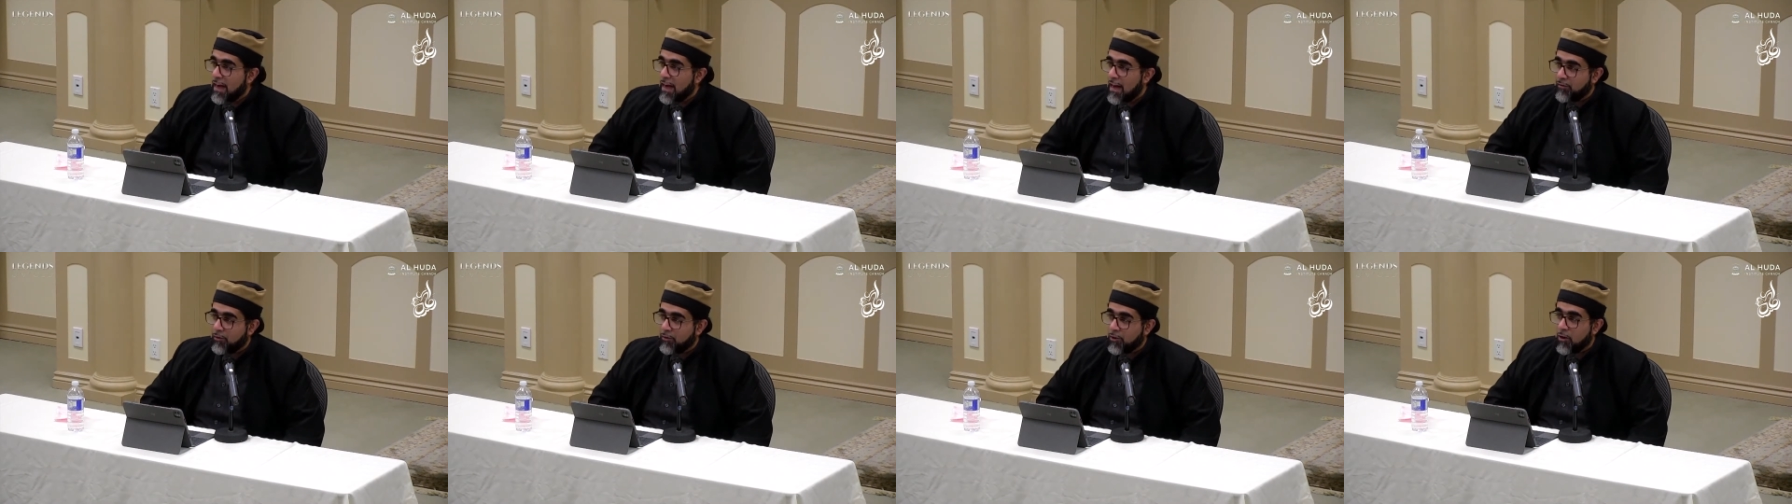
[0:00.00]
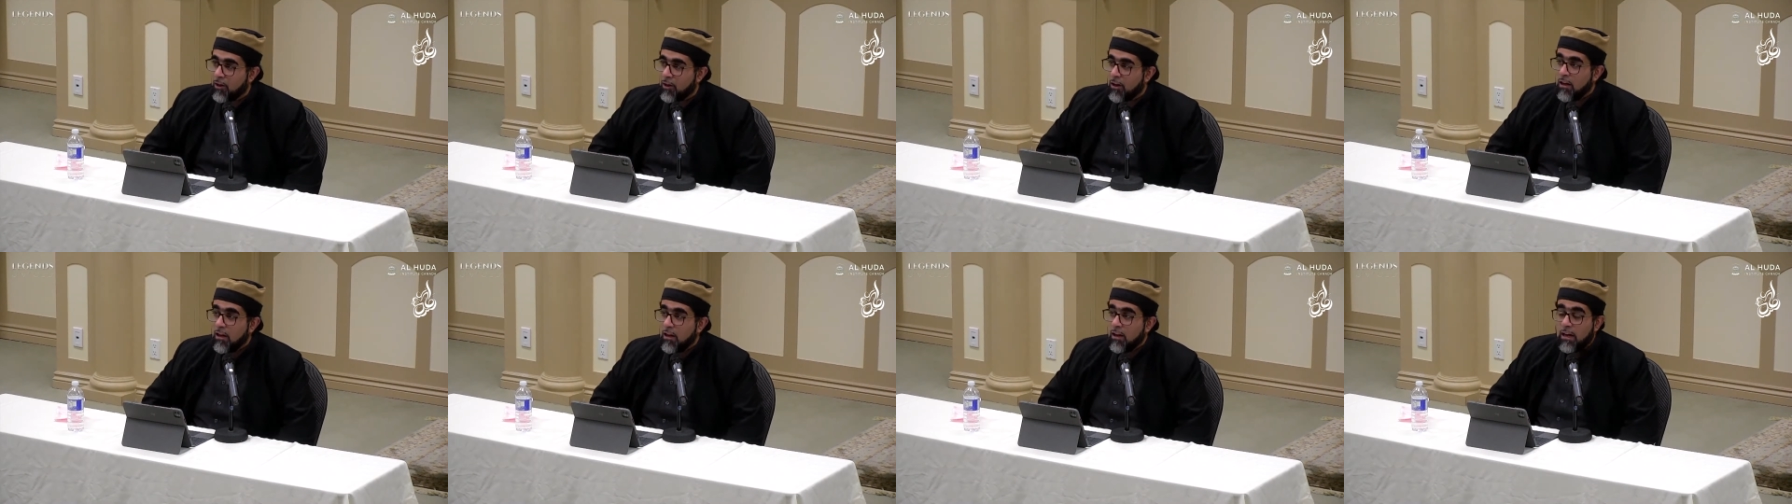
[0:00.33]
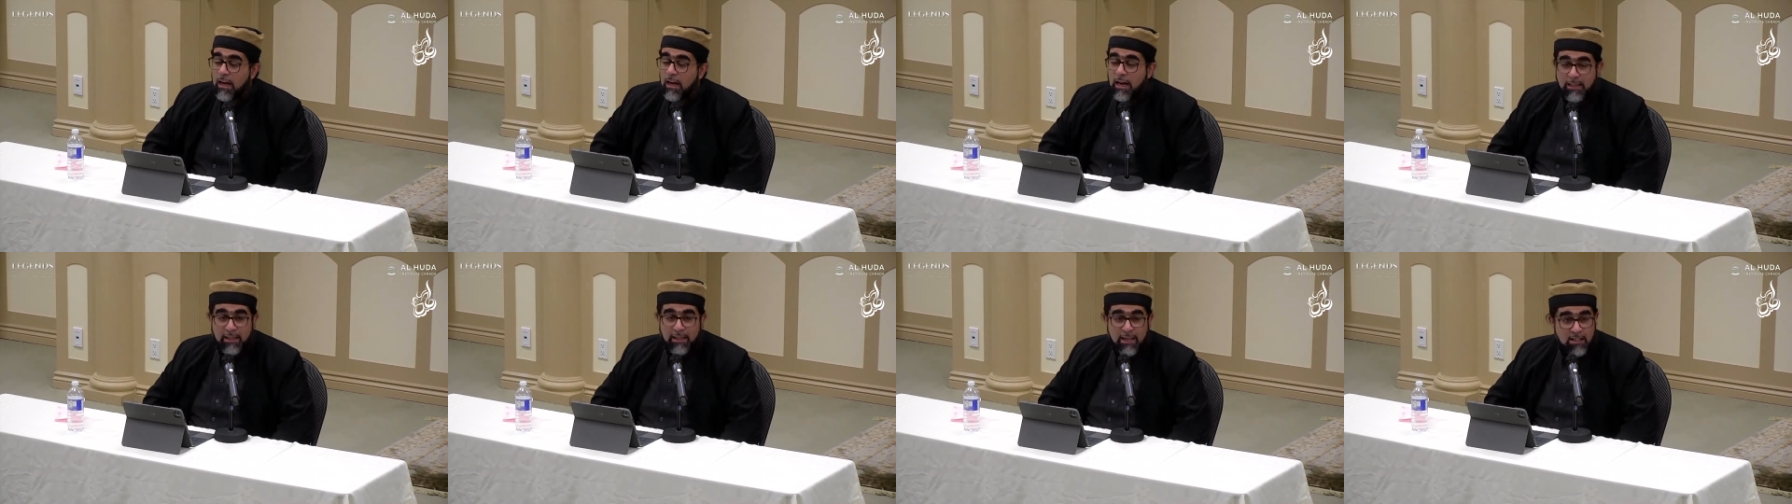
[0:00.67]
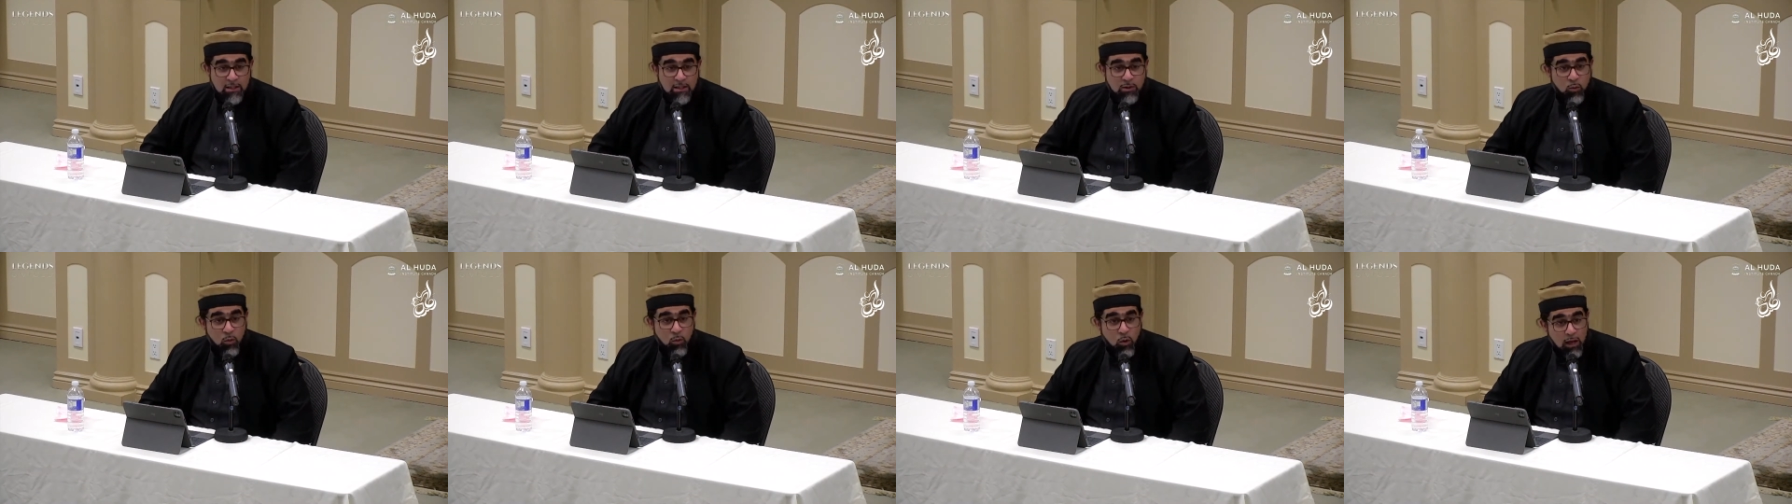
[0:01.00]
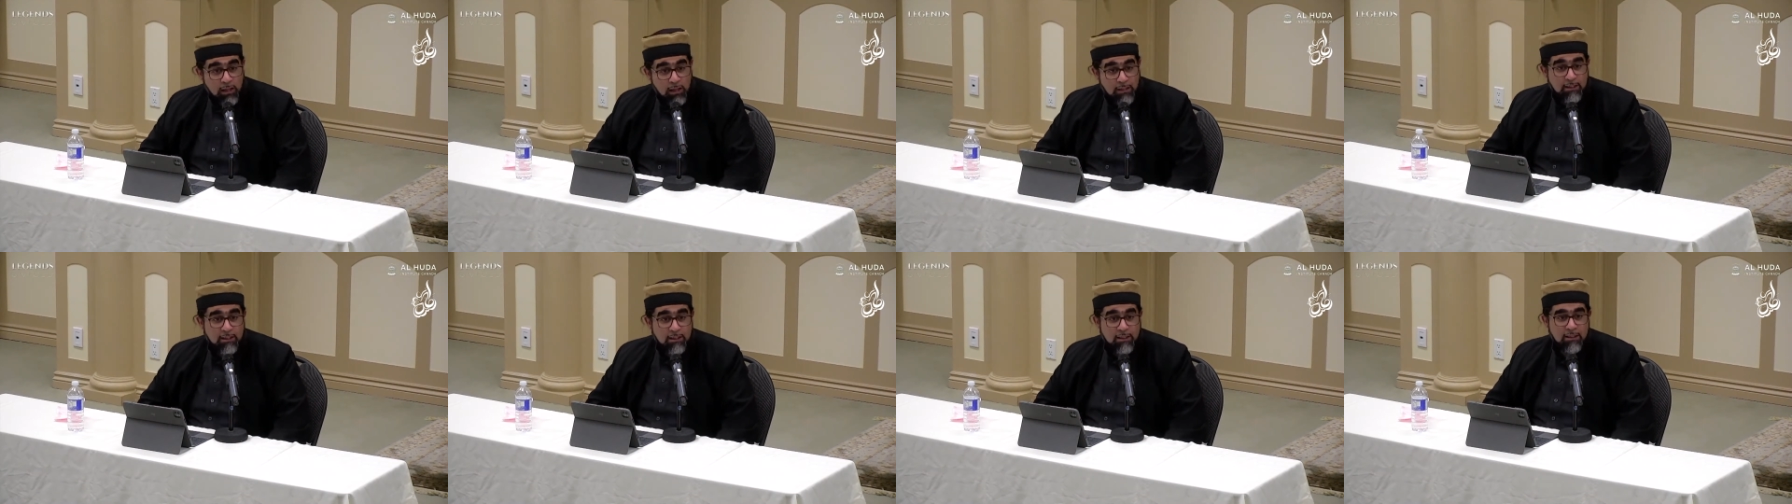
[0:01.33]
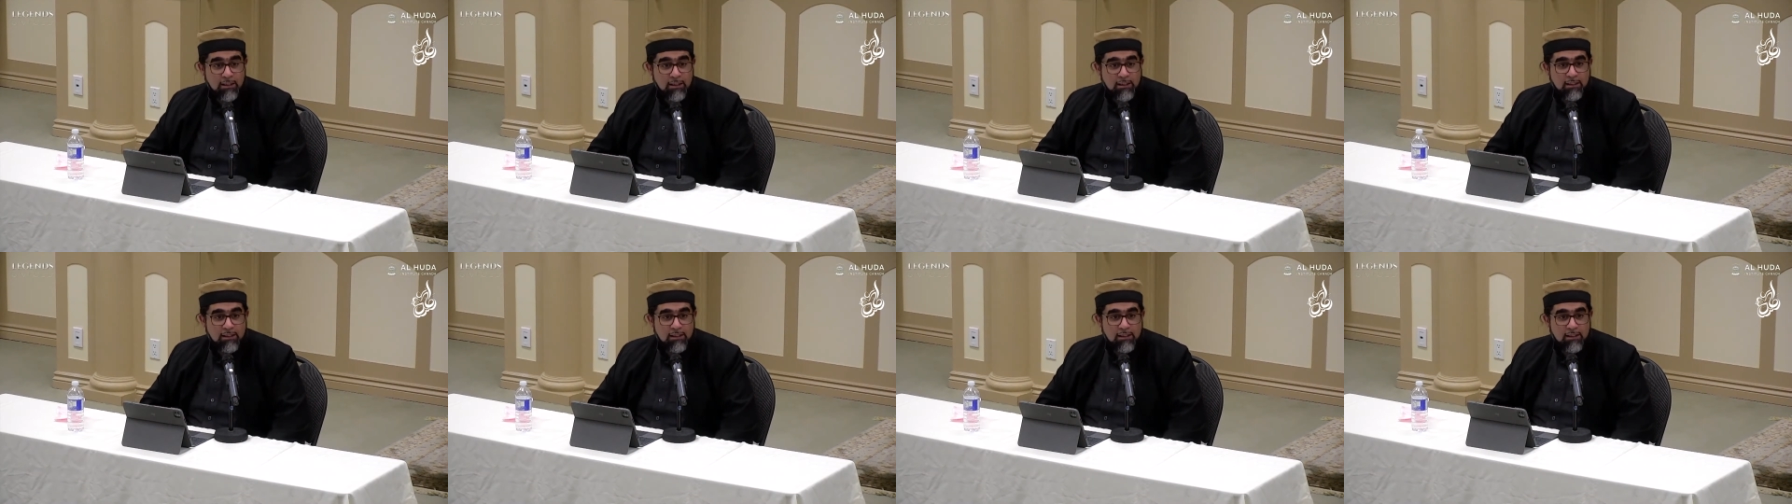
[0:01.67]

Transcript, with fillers: after. And guess what?